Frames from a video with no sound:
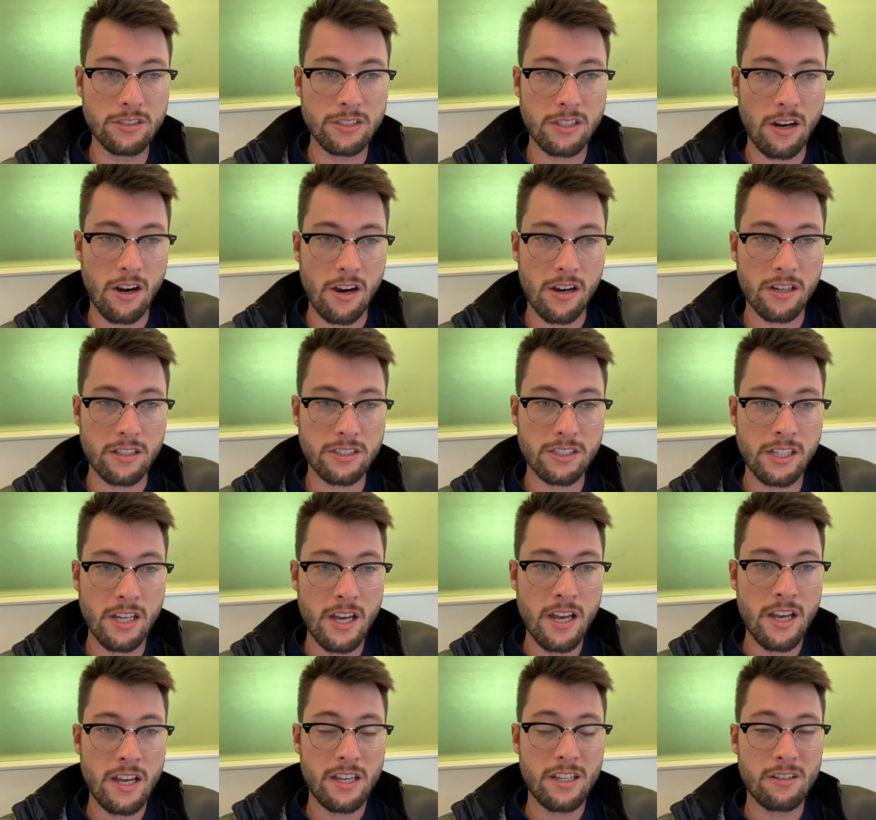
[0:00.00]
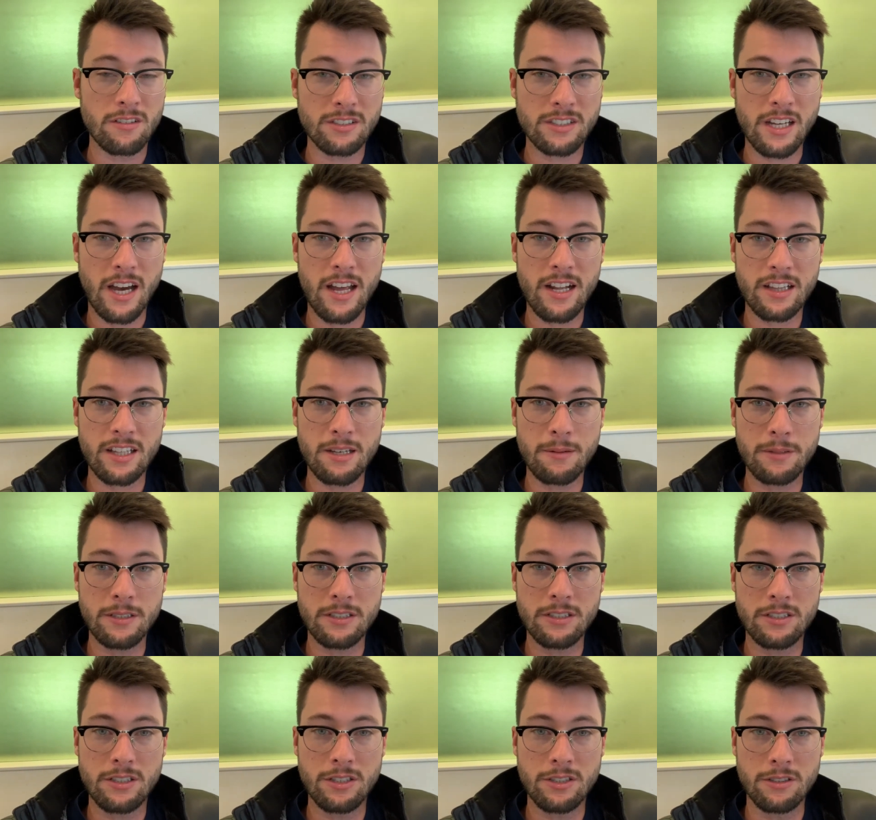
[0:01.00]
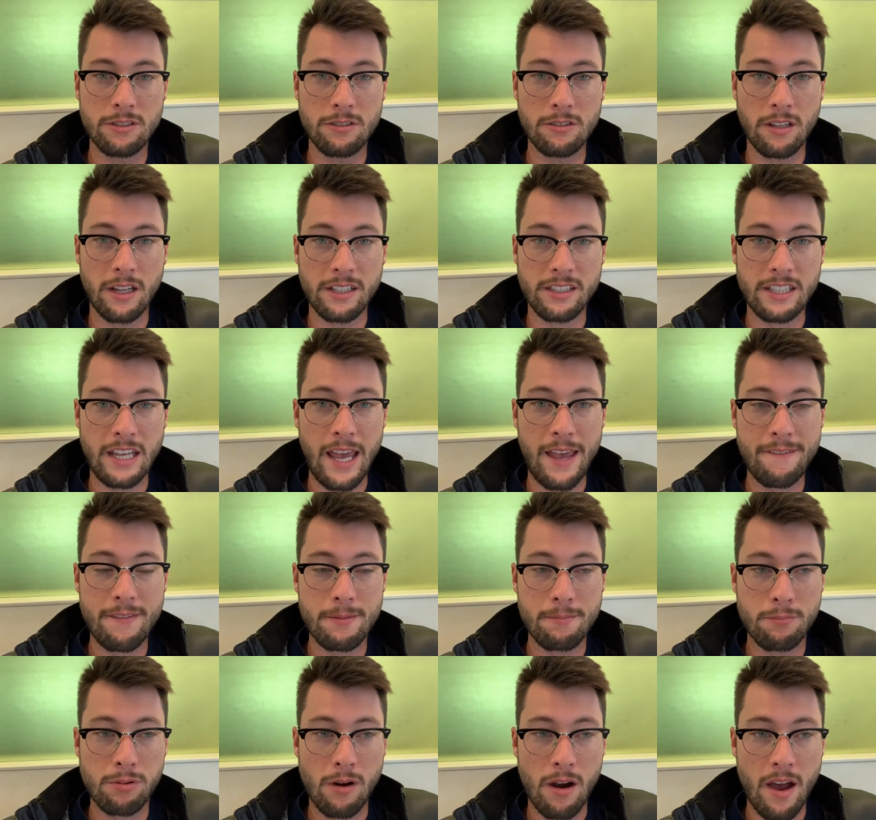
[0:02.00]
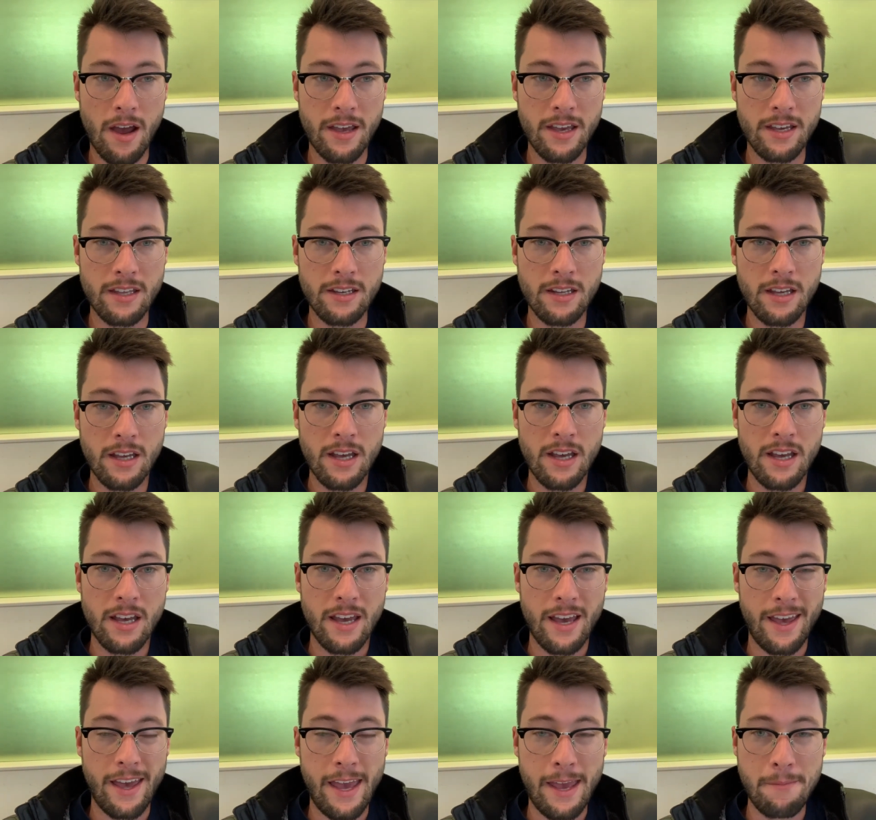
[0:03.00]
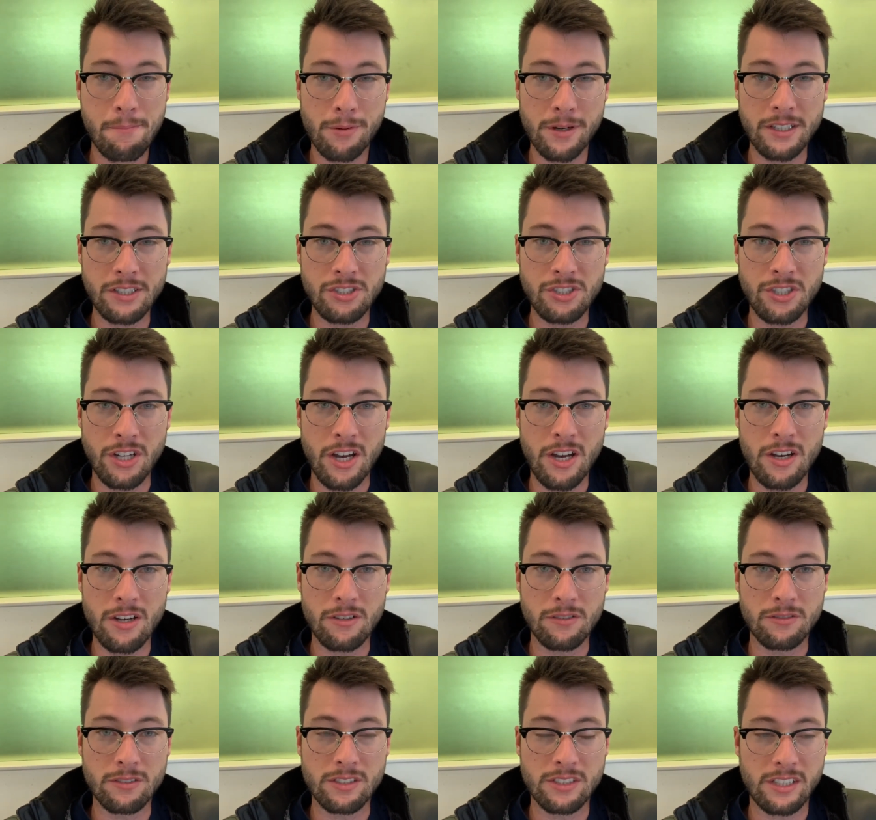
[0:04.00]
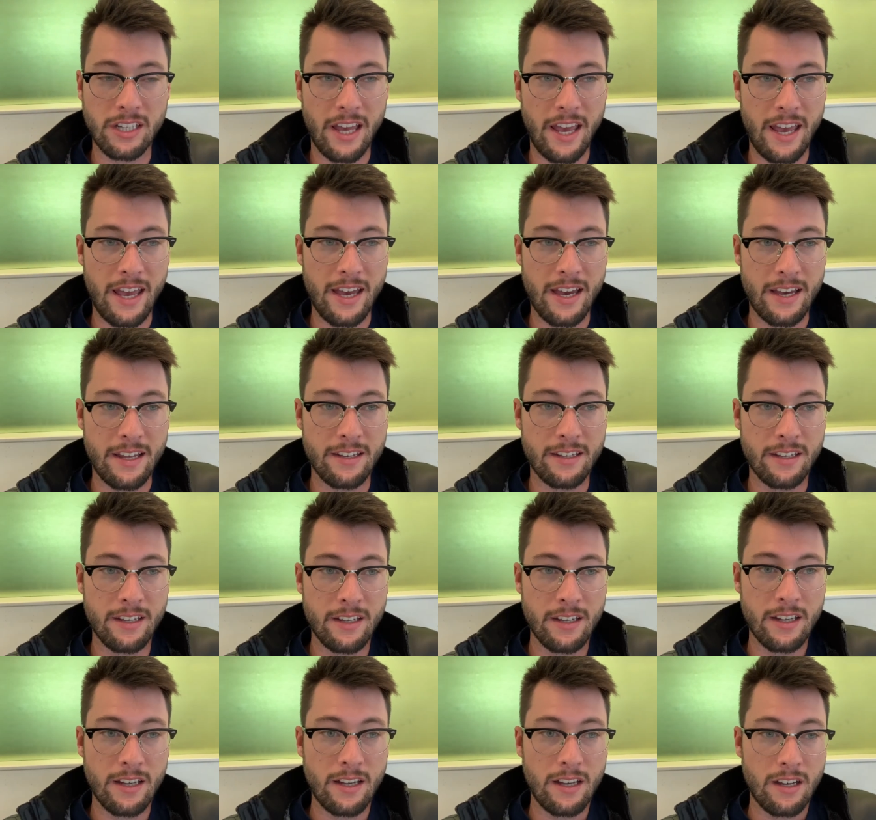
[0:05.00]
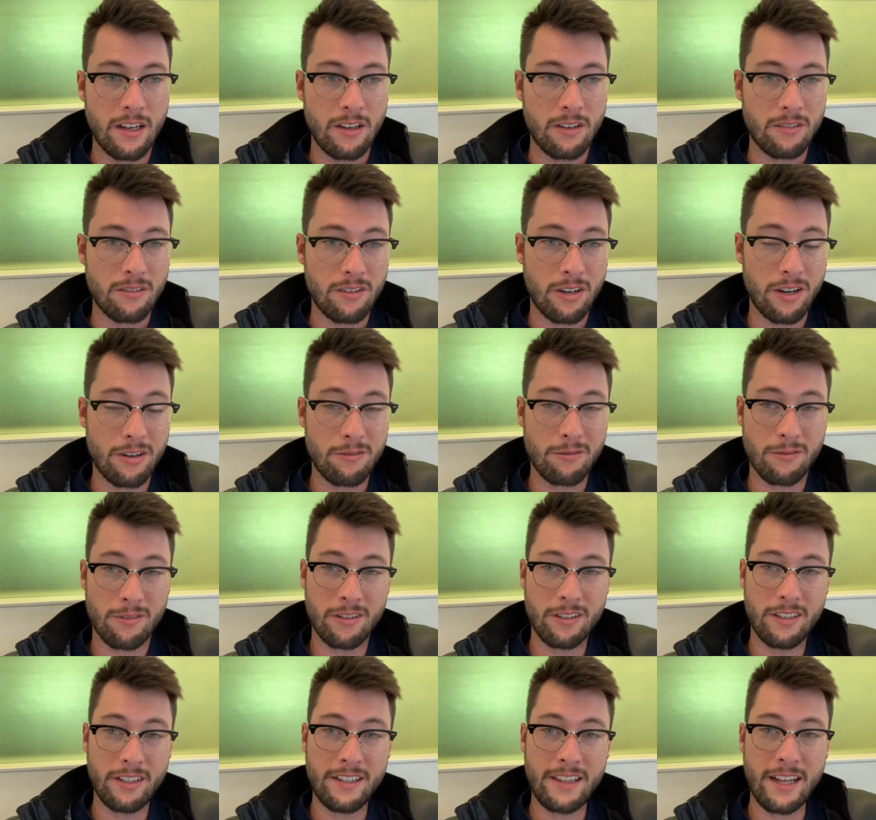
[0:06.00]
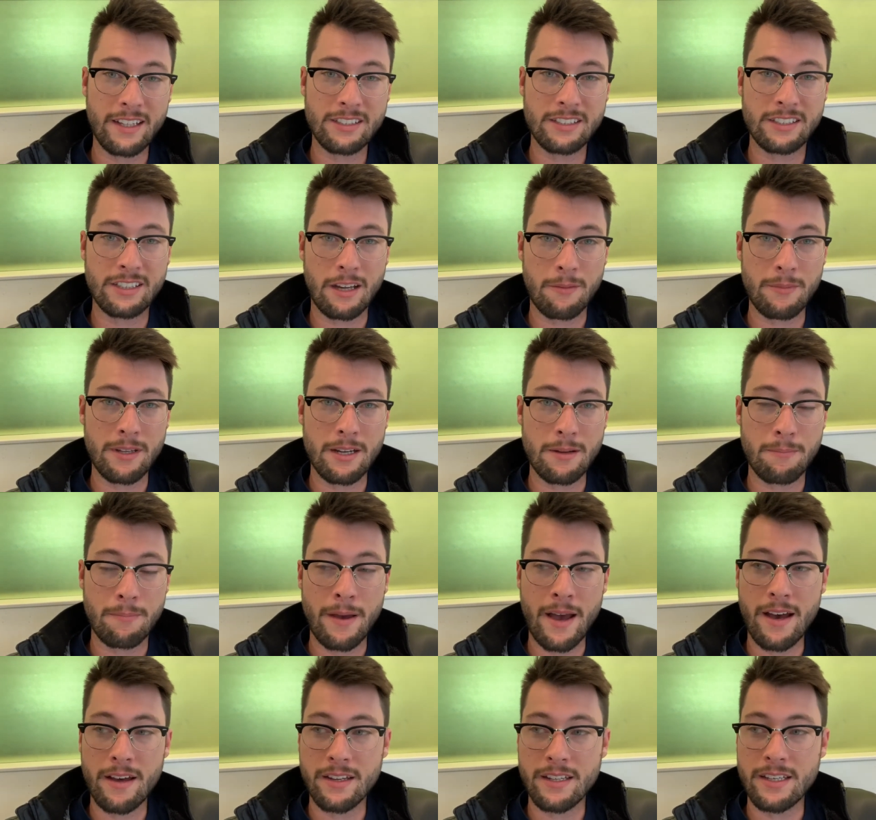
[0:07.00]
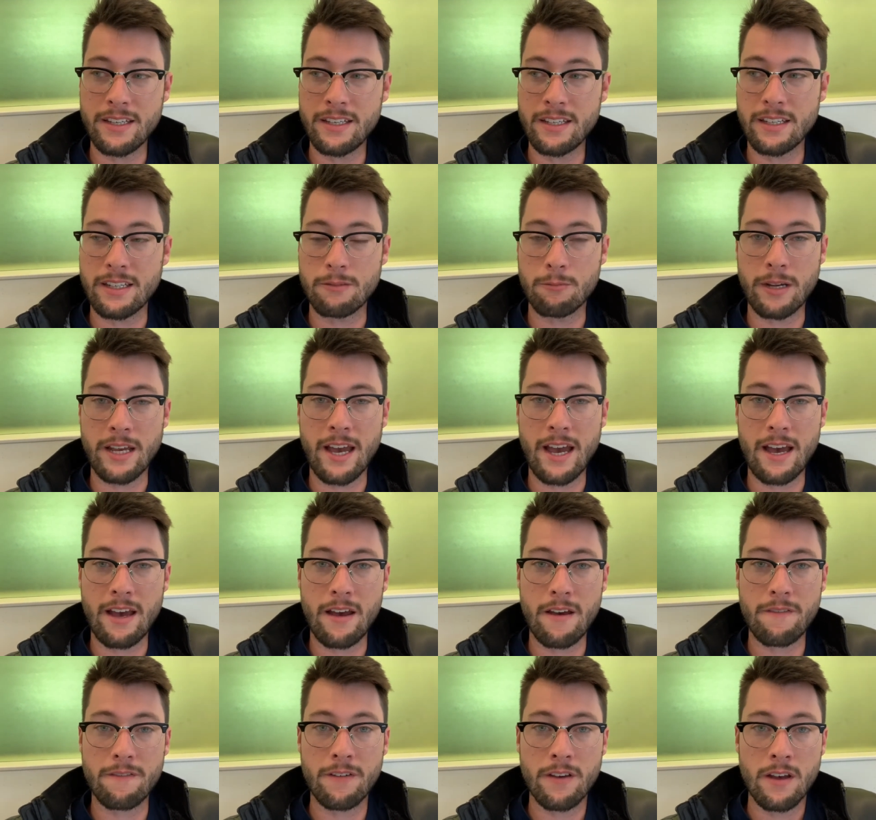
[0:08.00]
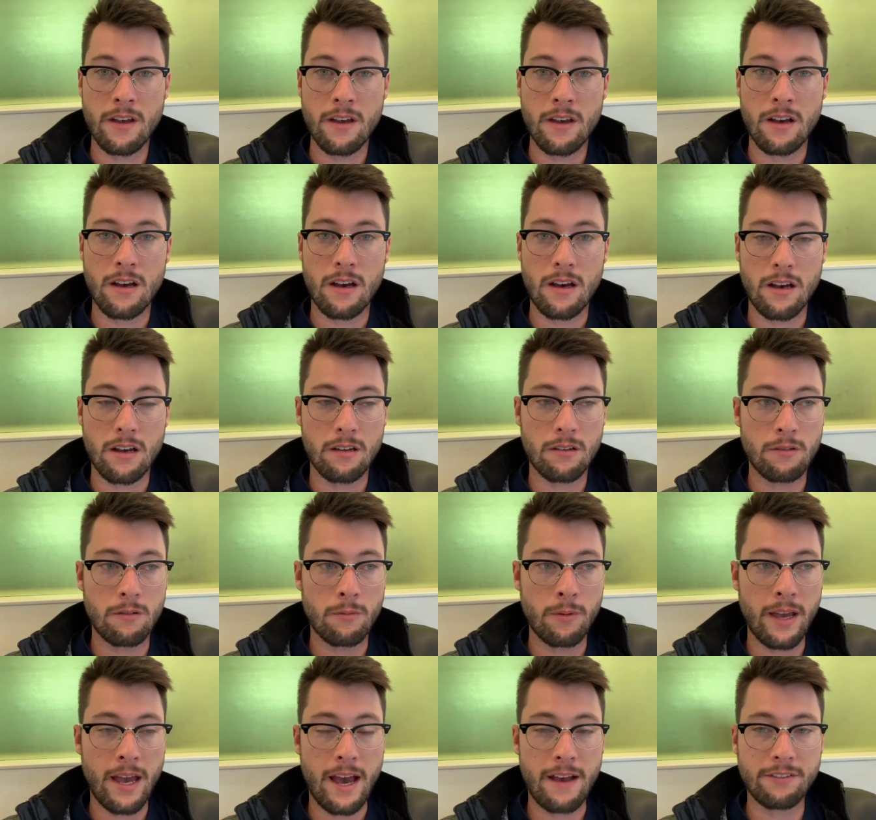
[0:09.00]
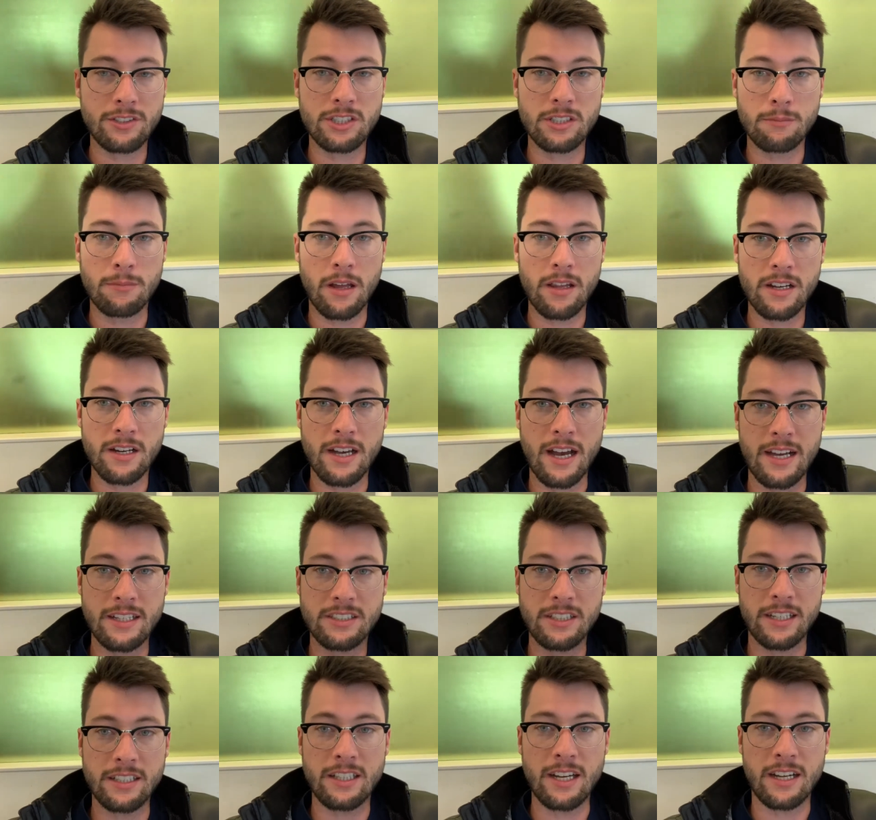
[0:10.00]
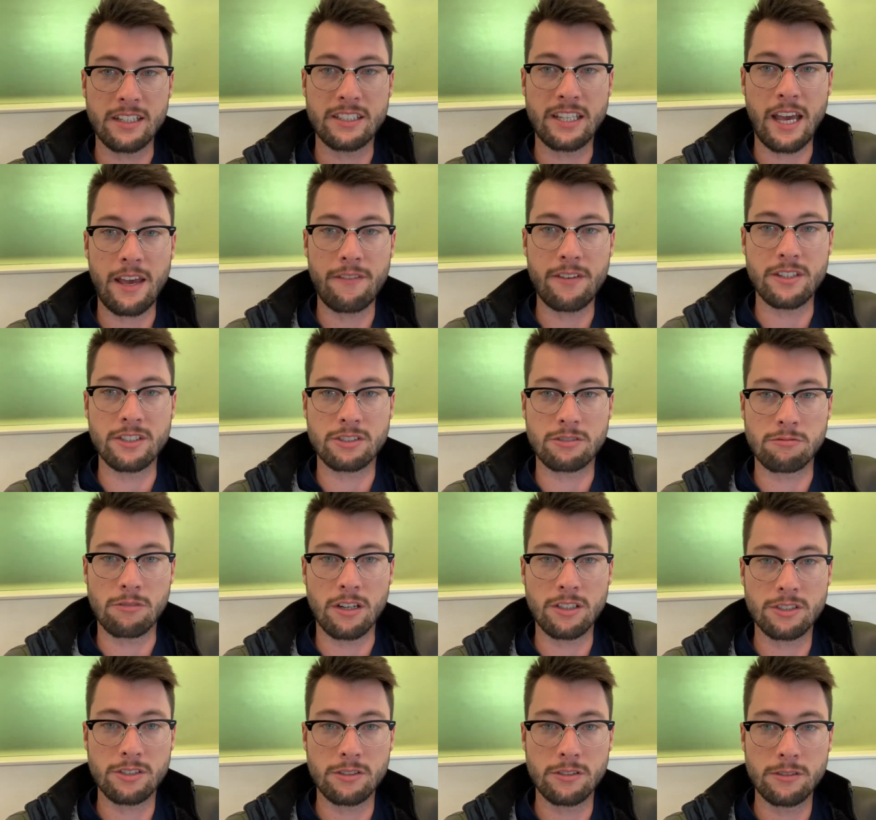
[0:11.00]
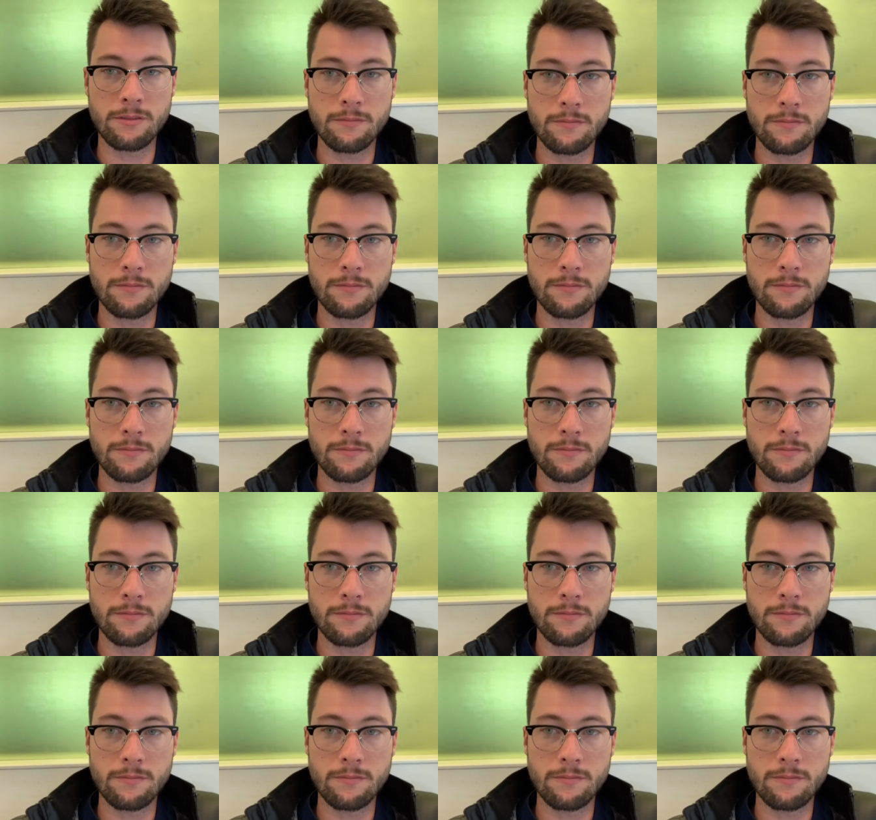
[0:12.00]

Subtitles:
guards, you know, it's kind of limited to, like, Taven Bryan, Avery Jones, and really that's, I mean, about it. We have some other guys like Dontavius Russell.